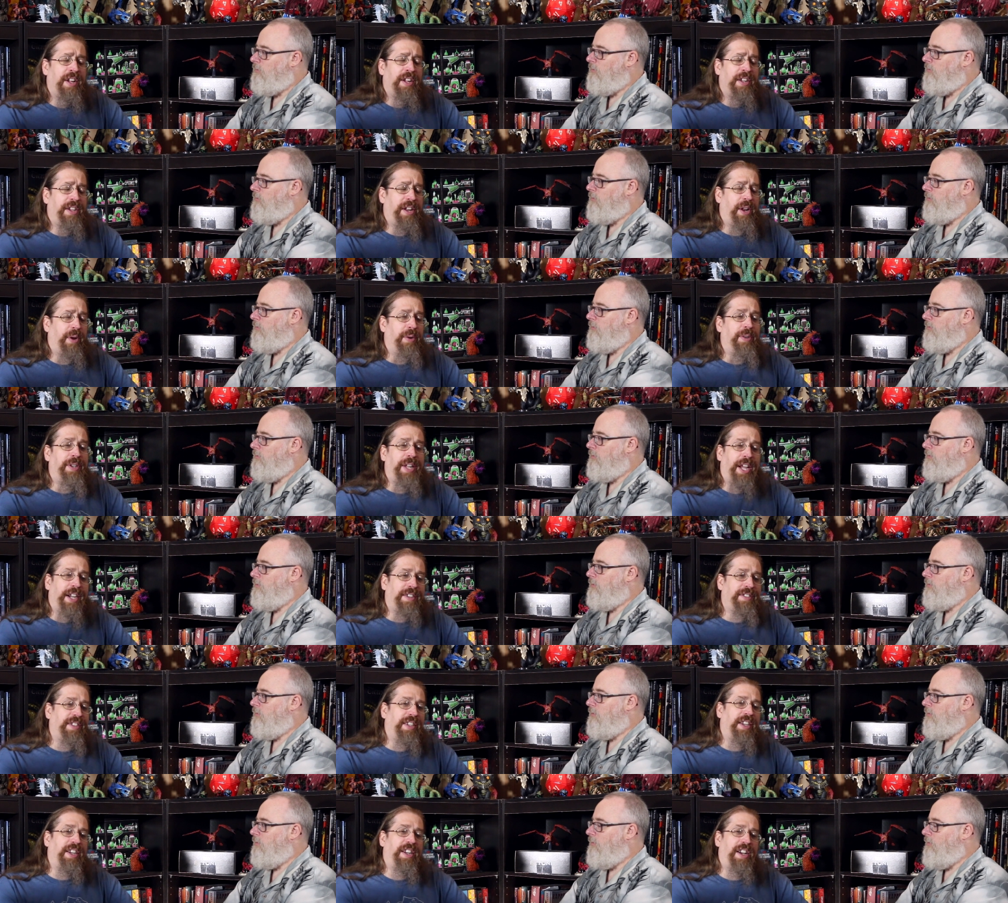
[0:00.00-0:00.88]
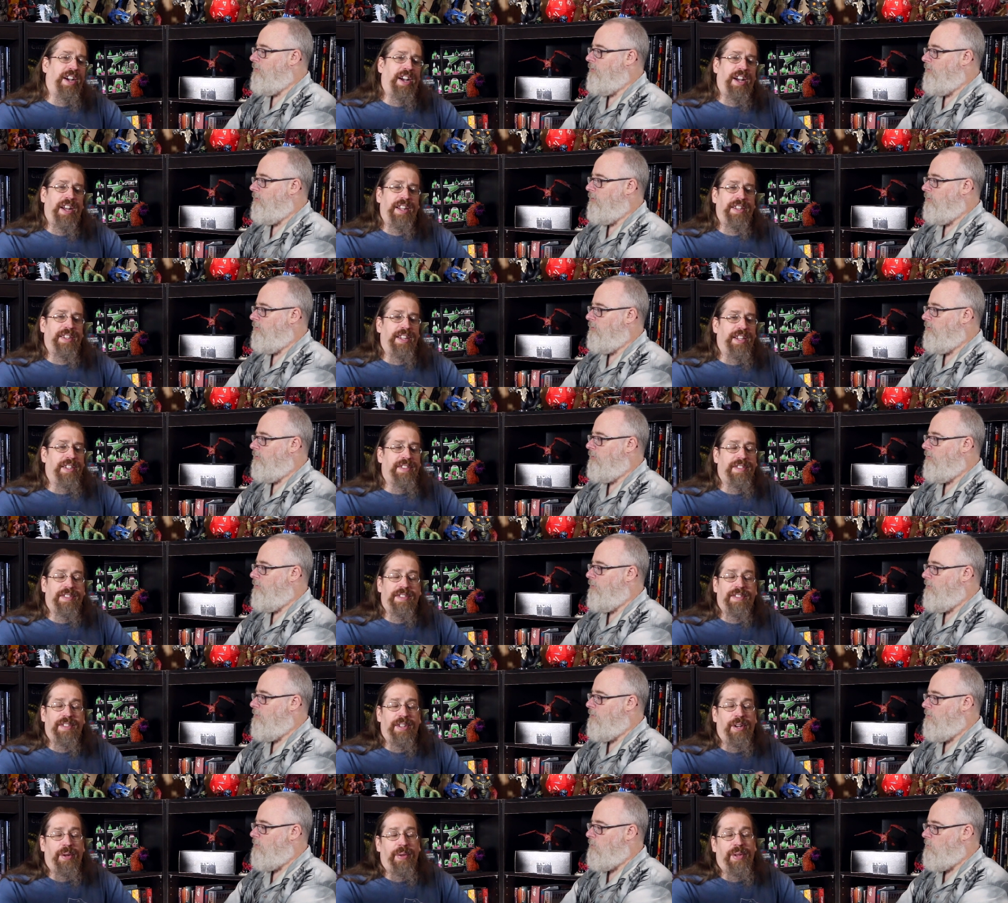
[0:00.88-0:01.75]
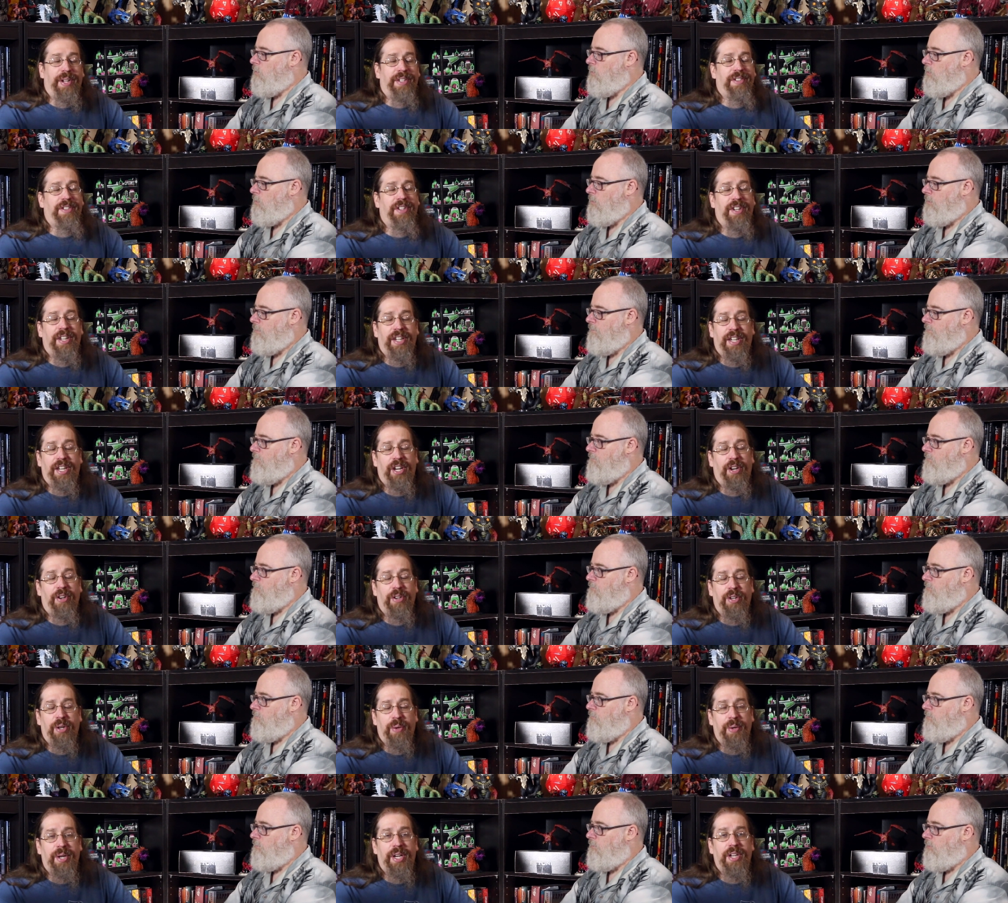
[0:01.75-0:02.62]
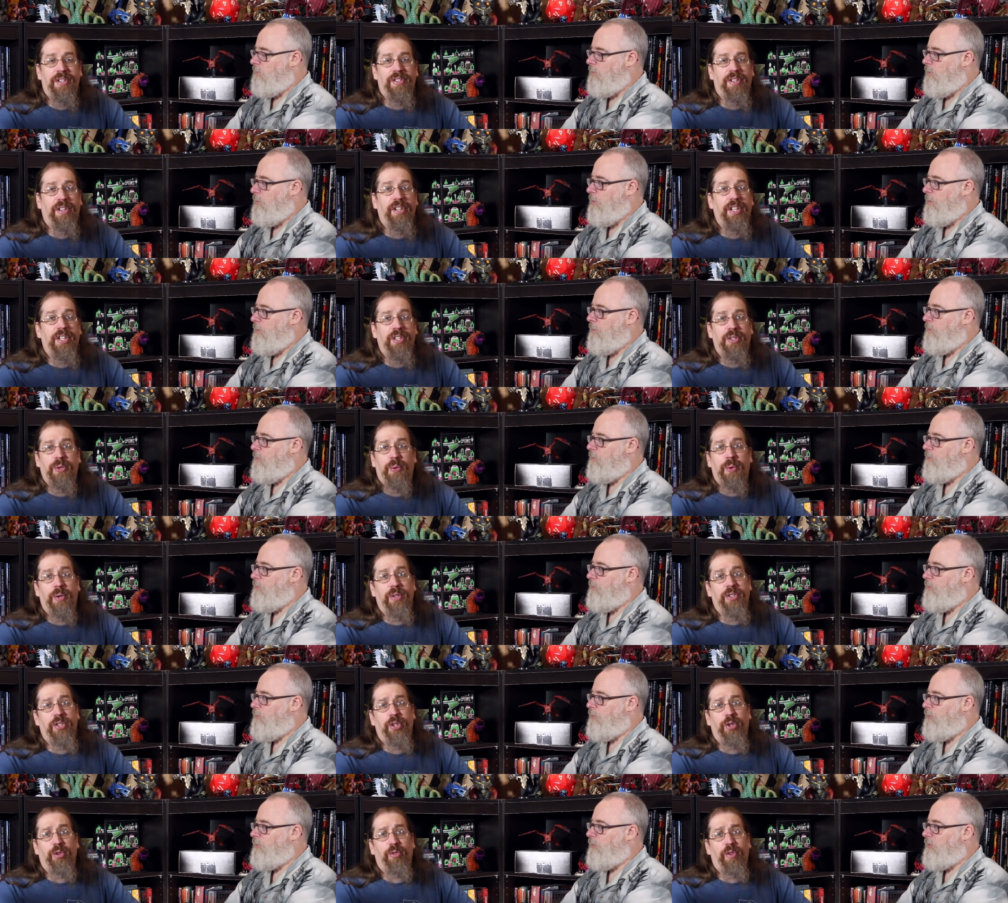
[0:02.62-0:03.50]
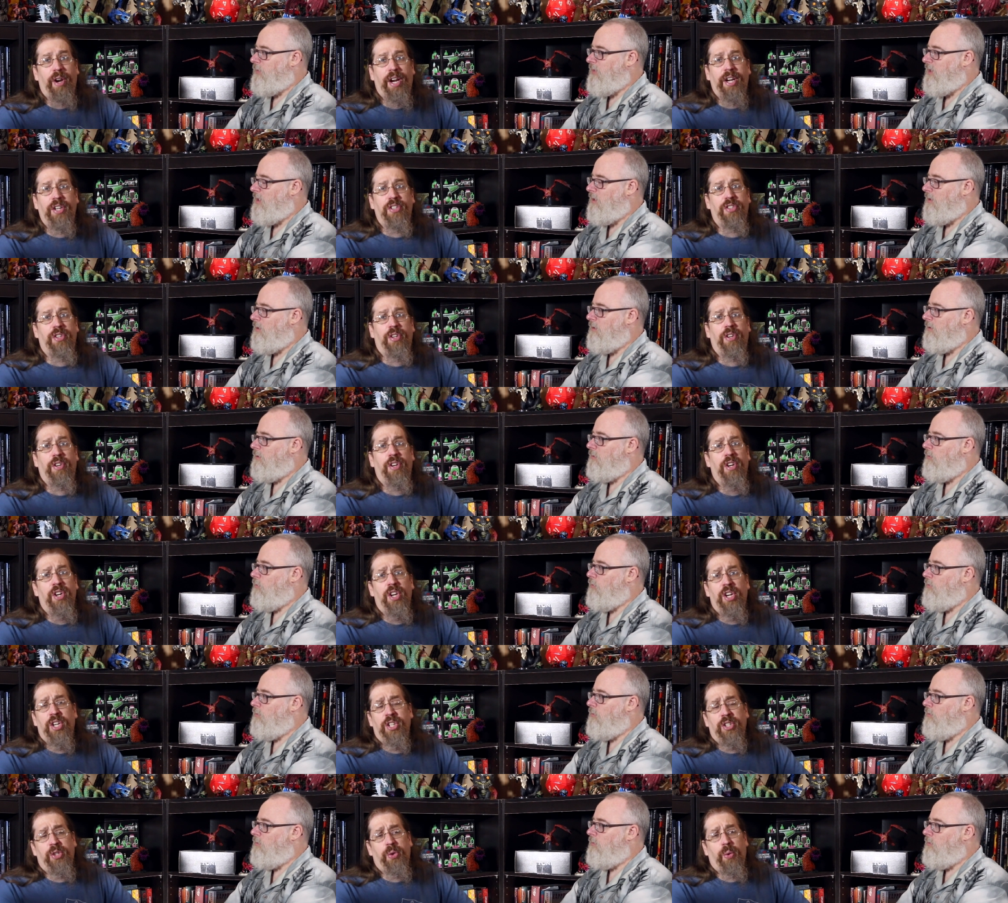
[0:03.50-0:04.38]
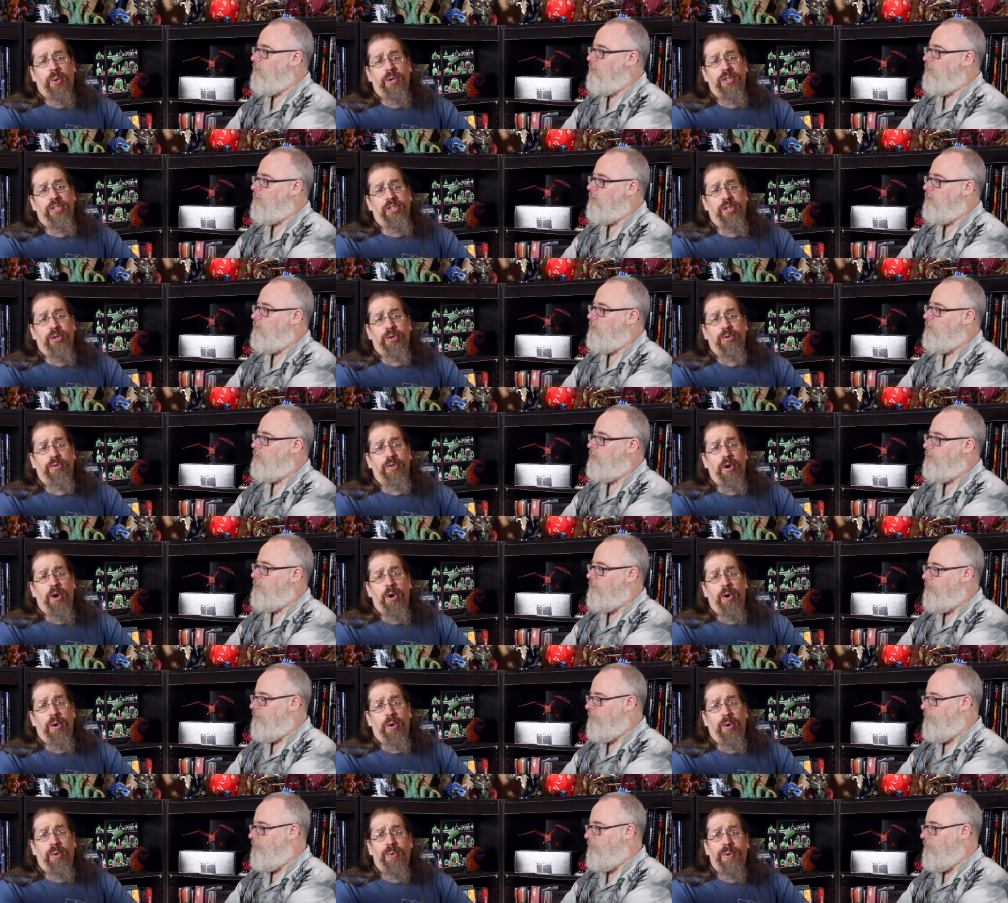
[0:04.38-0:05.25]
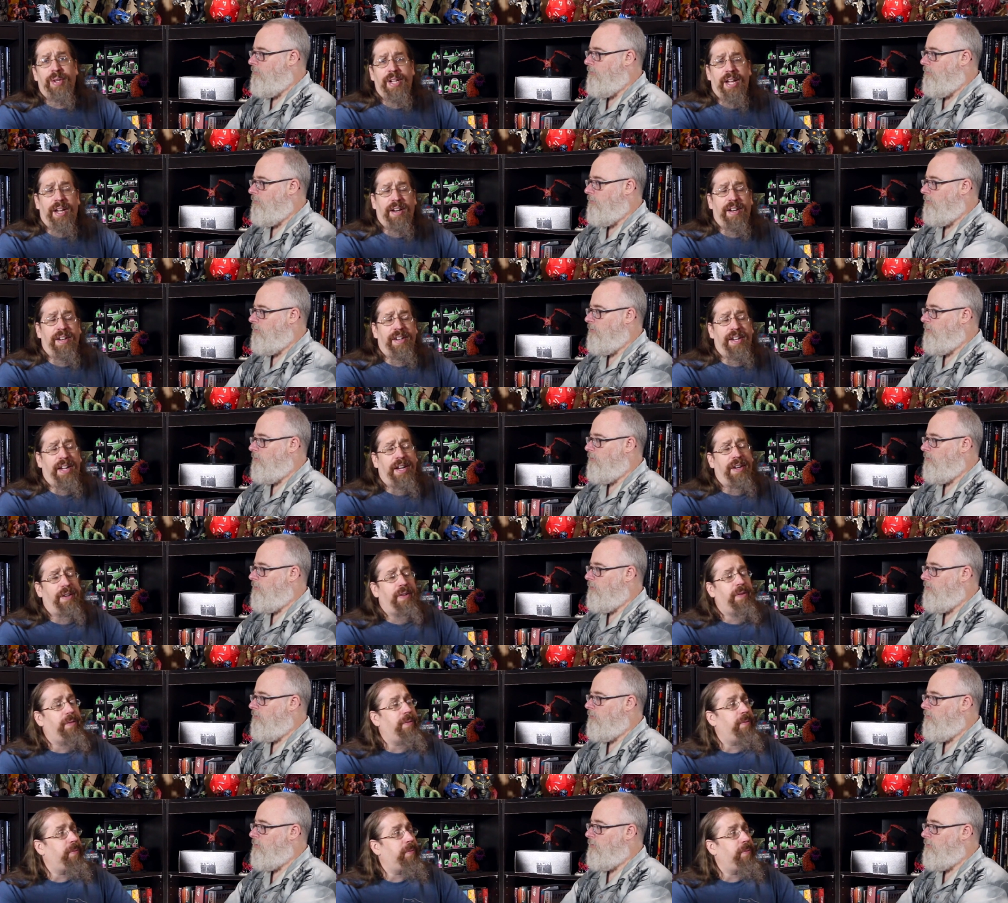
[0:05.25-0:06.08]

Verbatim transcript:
Speaker 1: you know dex and con that's you know that's going to gear you easily towards your ranger towards your rogue without a doubt